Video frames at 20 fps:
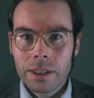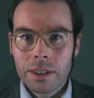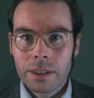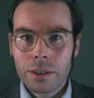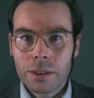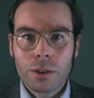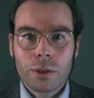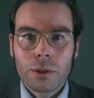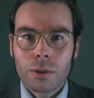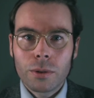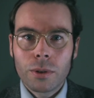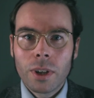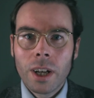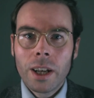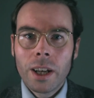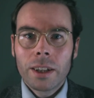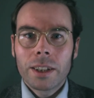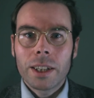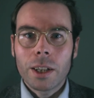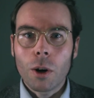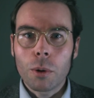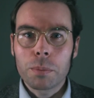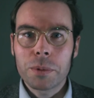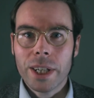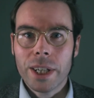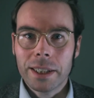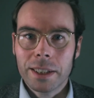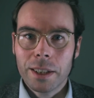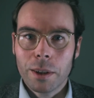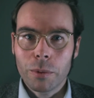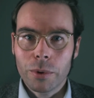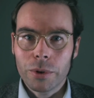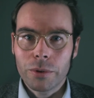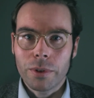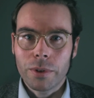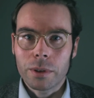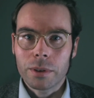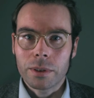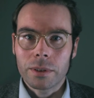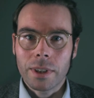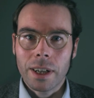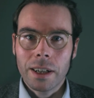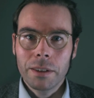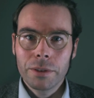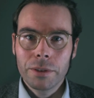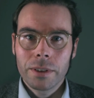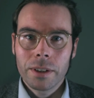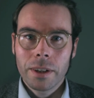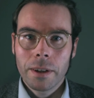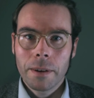to the object that was photographed.